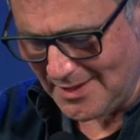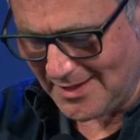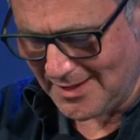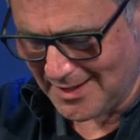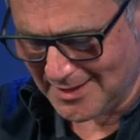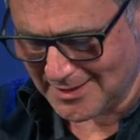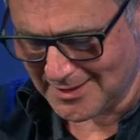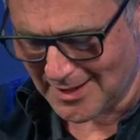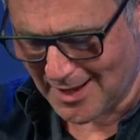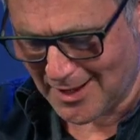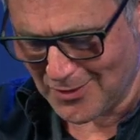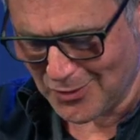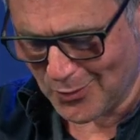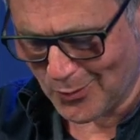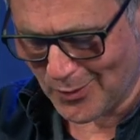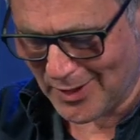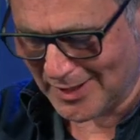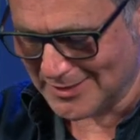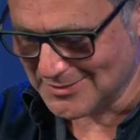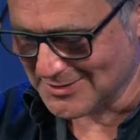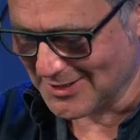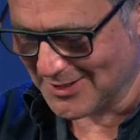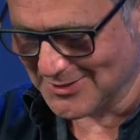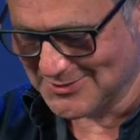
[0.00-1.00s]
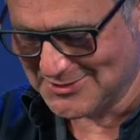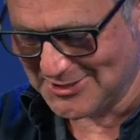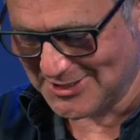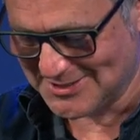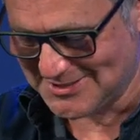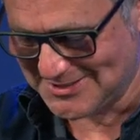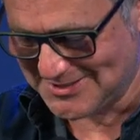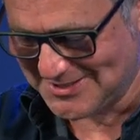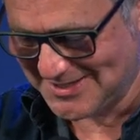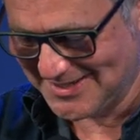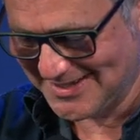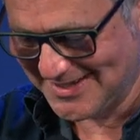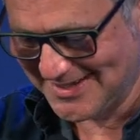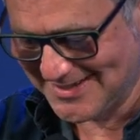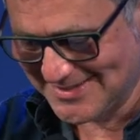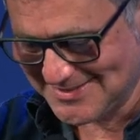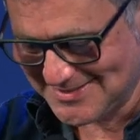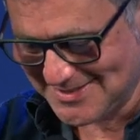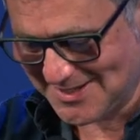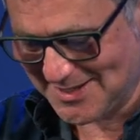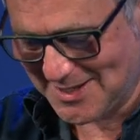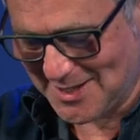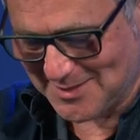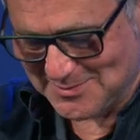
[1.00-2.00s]
otherwise I'll just
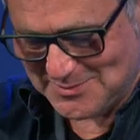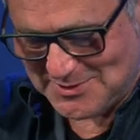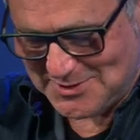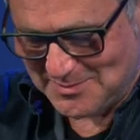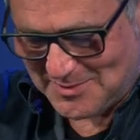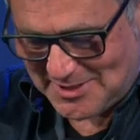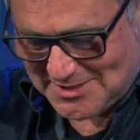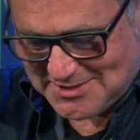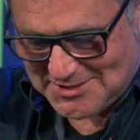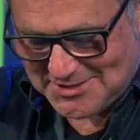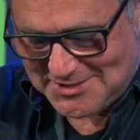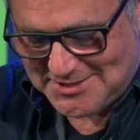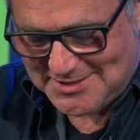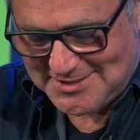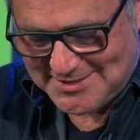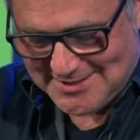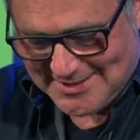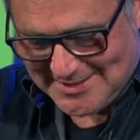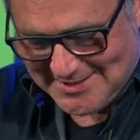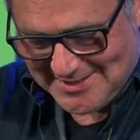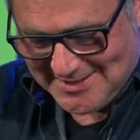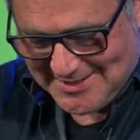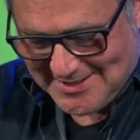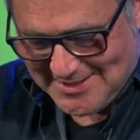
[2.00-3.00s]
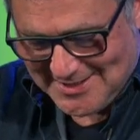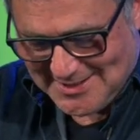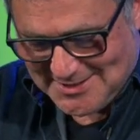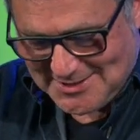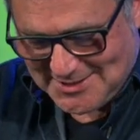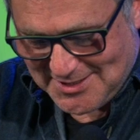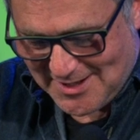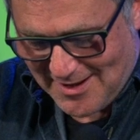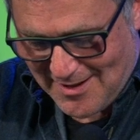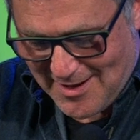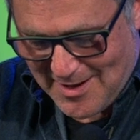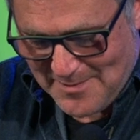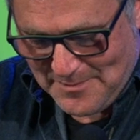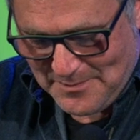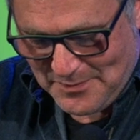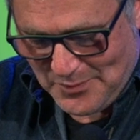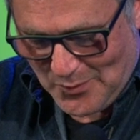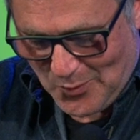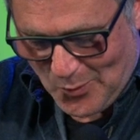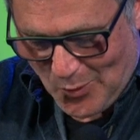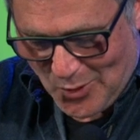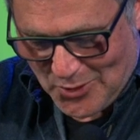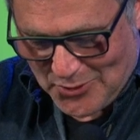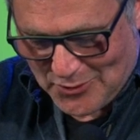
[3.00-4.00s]
take up too much time,
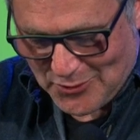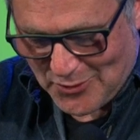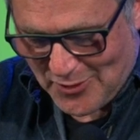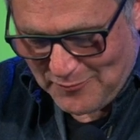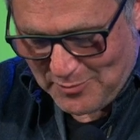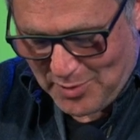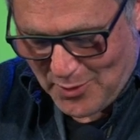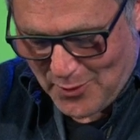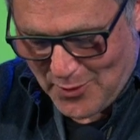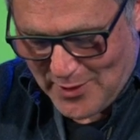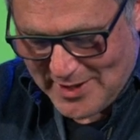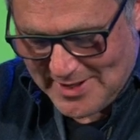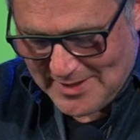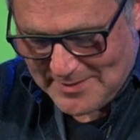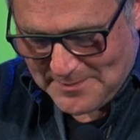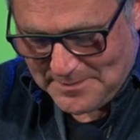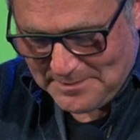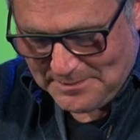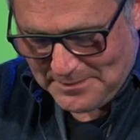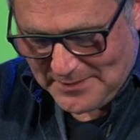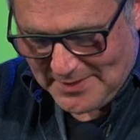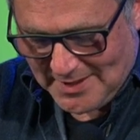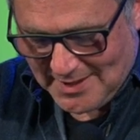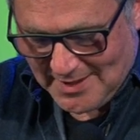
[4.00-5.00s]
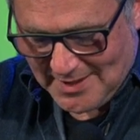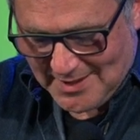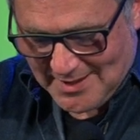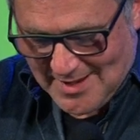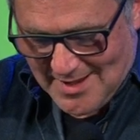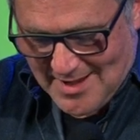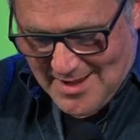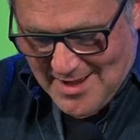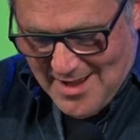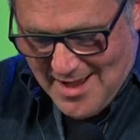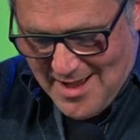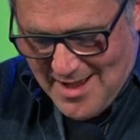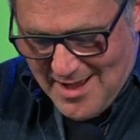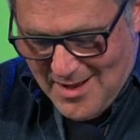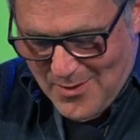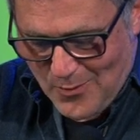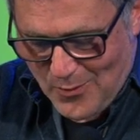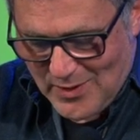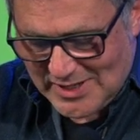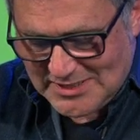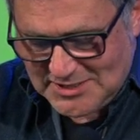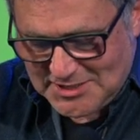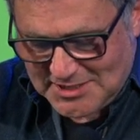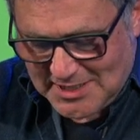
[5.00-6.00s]
wander off point.
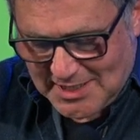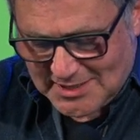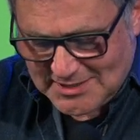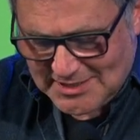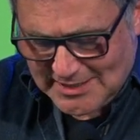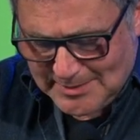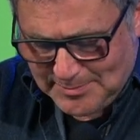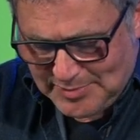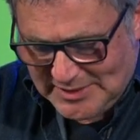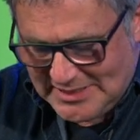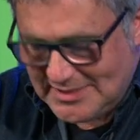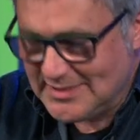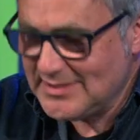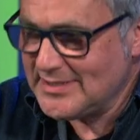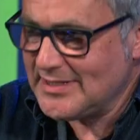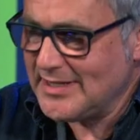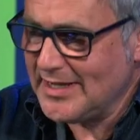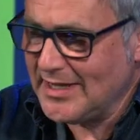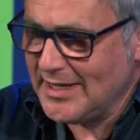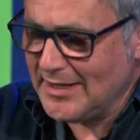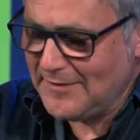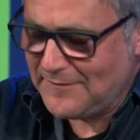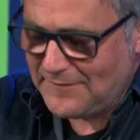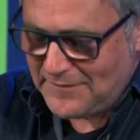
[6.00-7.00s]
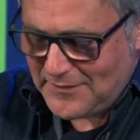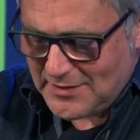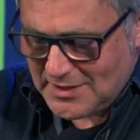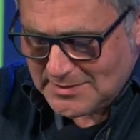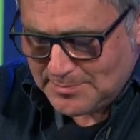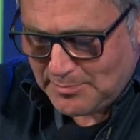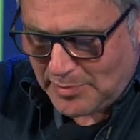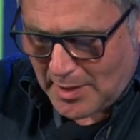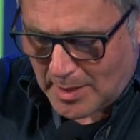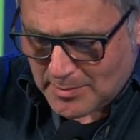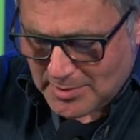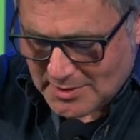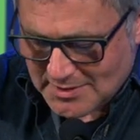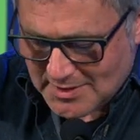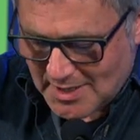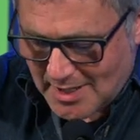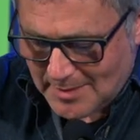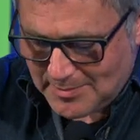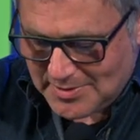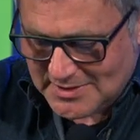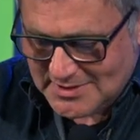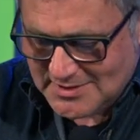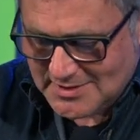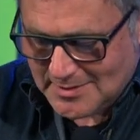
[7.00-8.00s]
When ChatGPT first bubbled
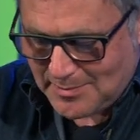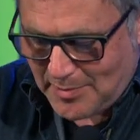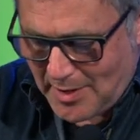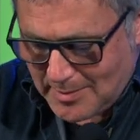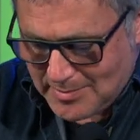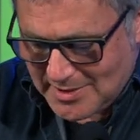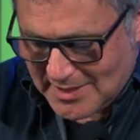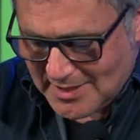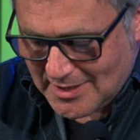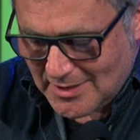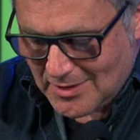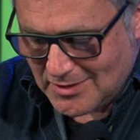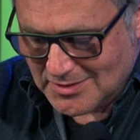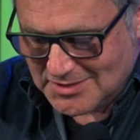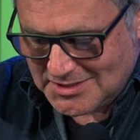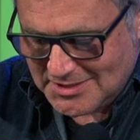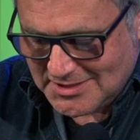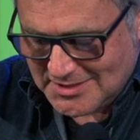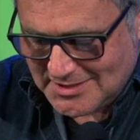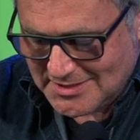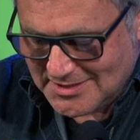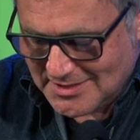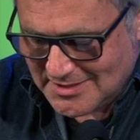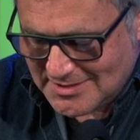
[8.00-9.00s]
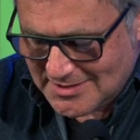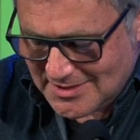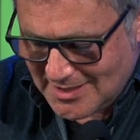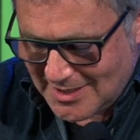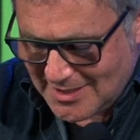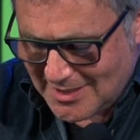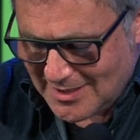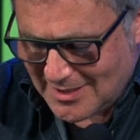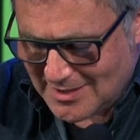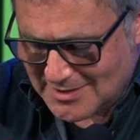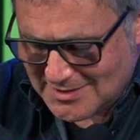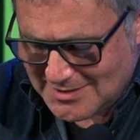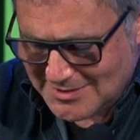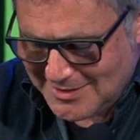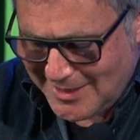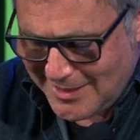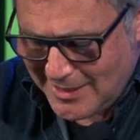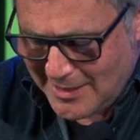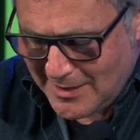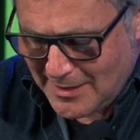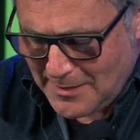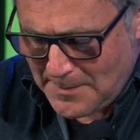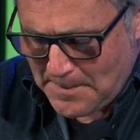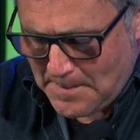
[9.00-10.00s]
up into public consciousness late last
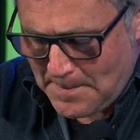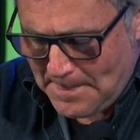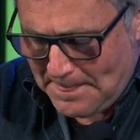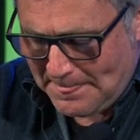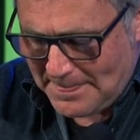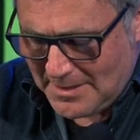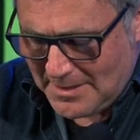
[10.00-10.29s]
year,